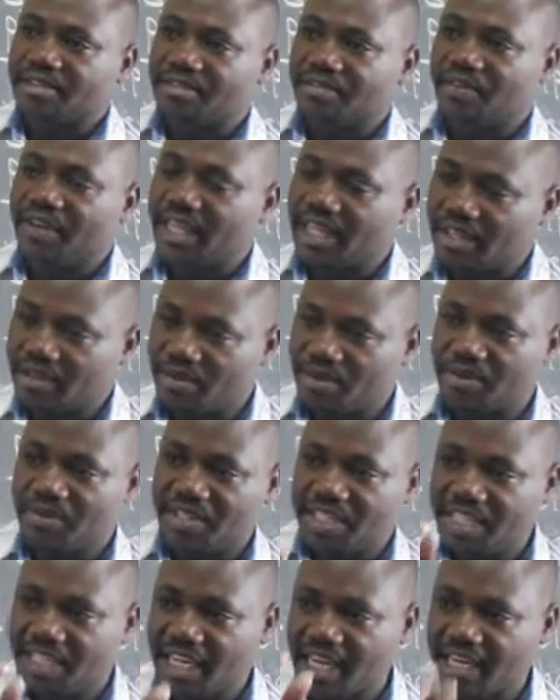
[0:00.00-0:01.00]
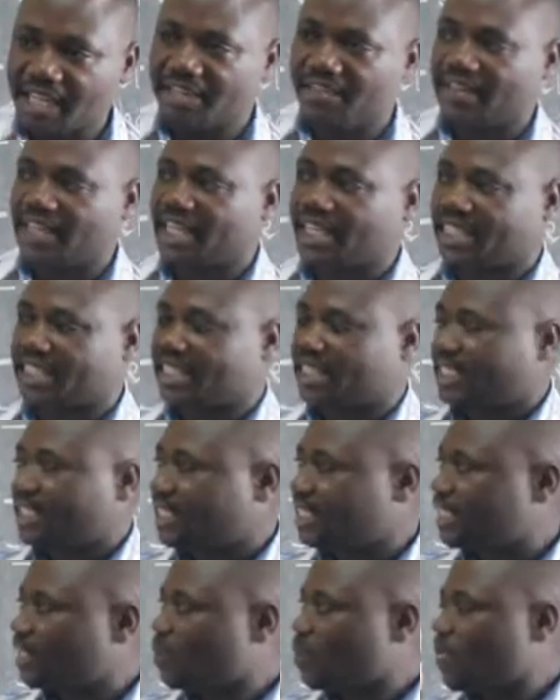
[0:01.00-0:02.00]
very good star
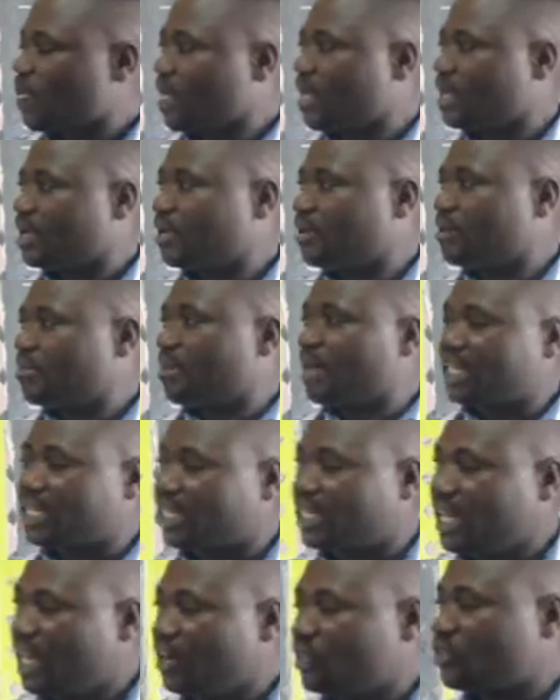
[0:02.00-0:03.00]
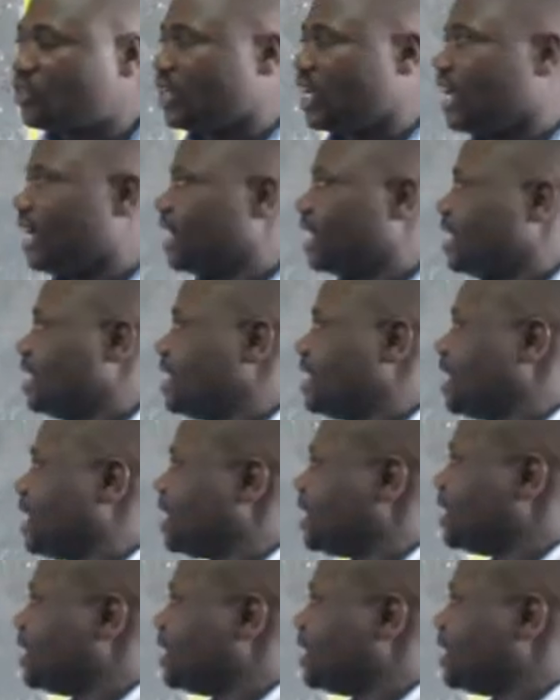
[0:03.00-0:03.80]
grass. But now tonight,